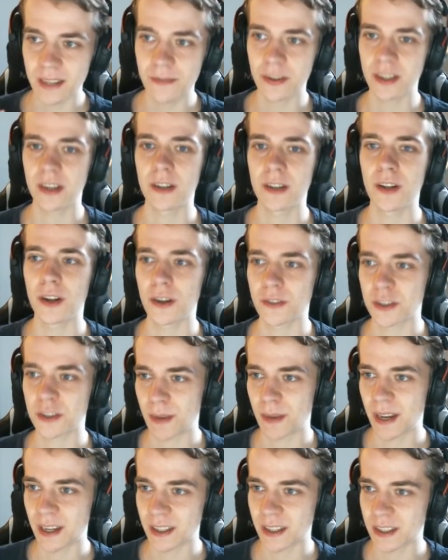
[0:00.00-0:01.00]
it with a lot of
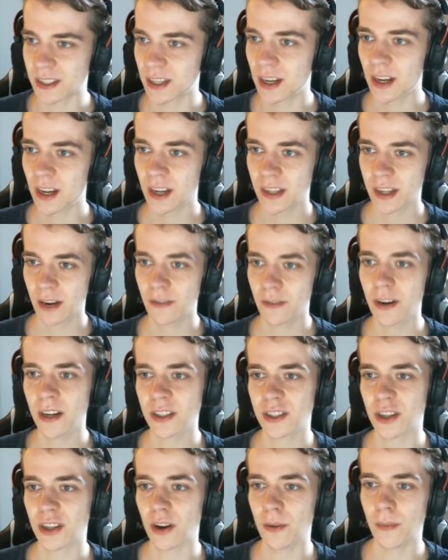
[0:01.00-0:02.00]
spells. There were
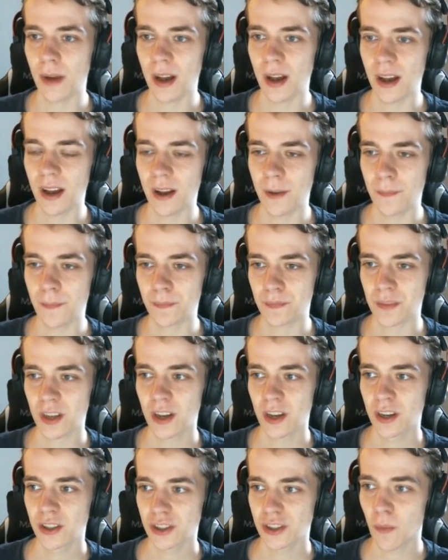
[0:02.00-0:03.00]
some
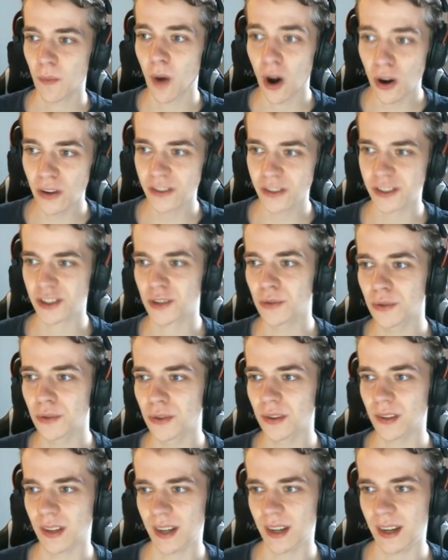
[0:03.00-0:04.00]
old
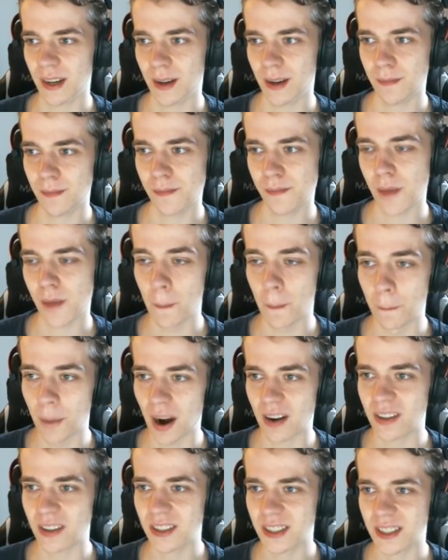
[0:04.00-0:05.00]
school
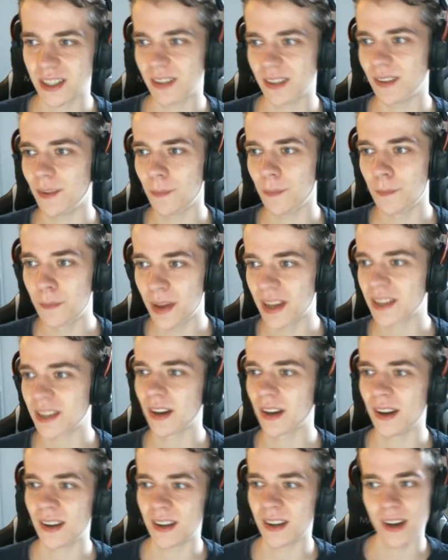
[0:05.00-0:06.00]
Barnes big
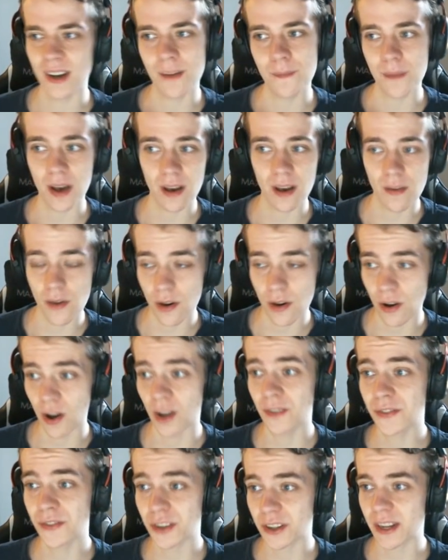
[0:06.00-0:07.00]

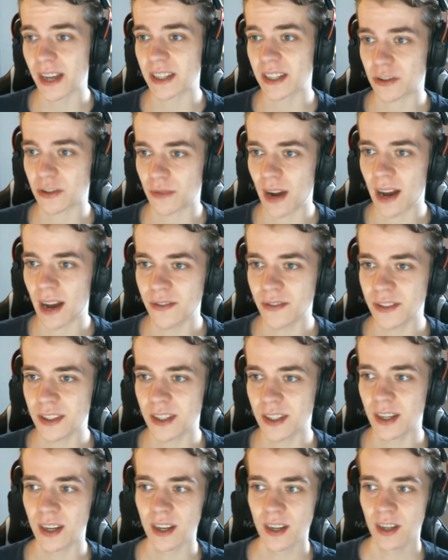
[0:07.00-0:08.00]
Hunter decks around.
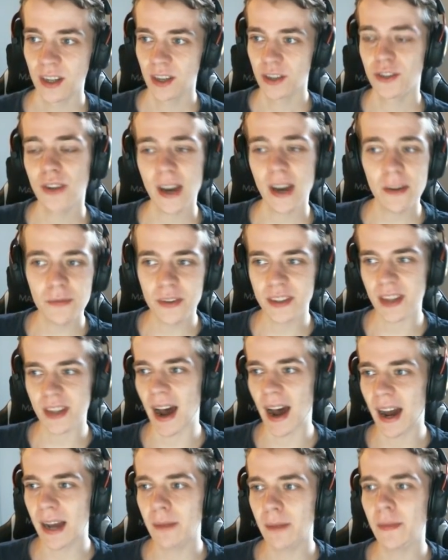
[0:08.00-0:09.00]
You have with the
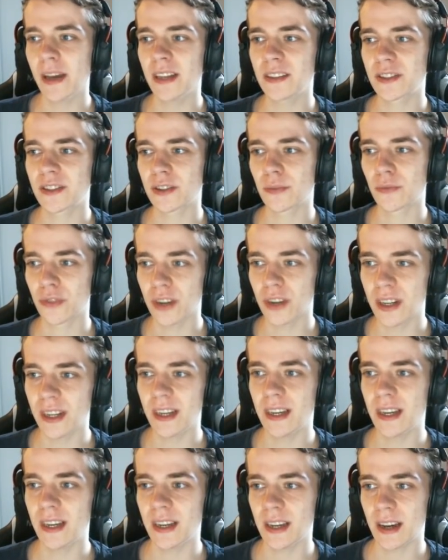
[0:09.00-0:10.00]
high main some
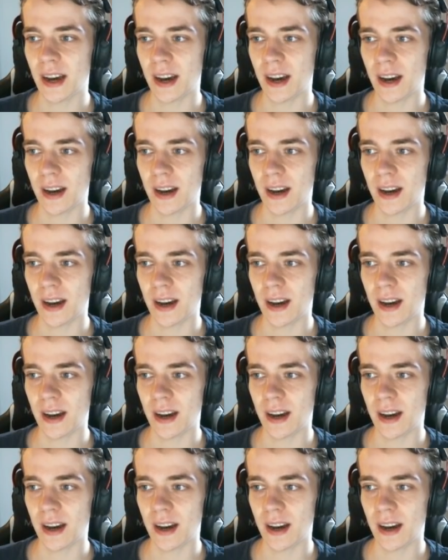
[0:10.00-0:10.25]
really